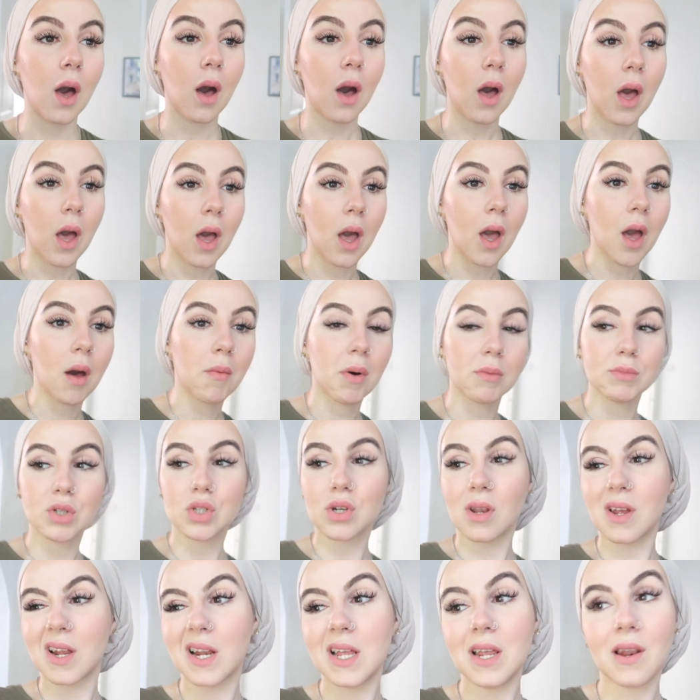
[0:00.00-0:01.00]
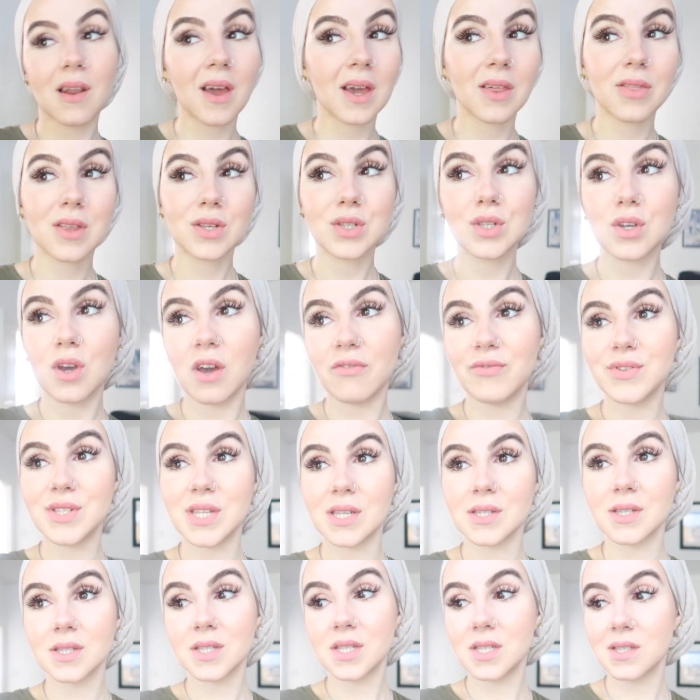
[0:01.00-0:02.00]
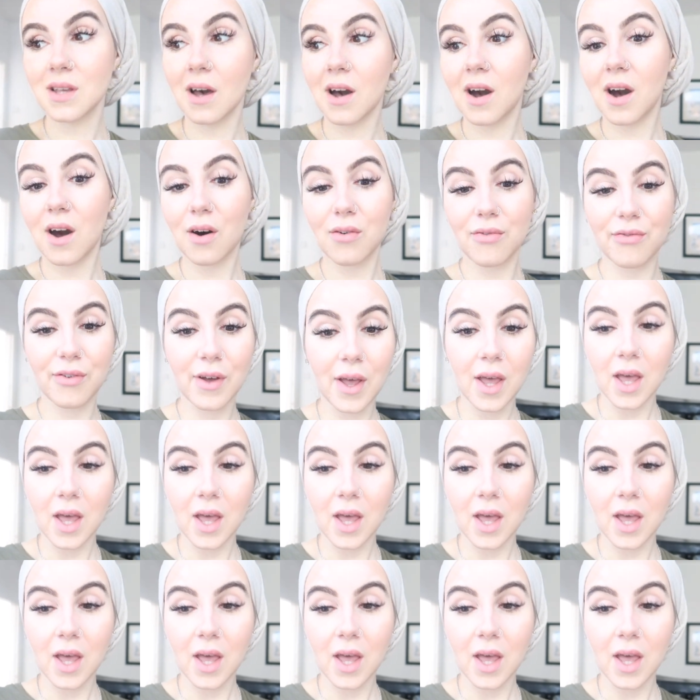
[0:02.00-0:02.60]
um, I'm just going to clean like the surfaces and stuff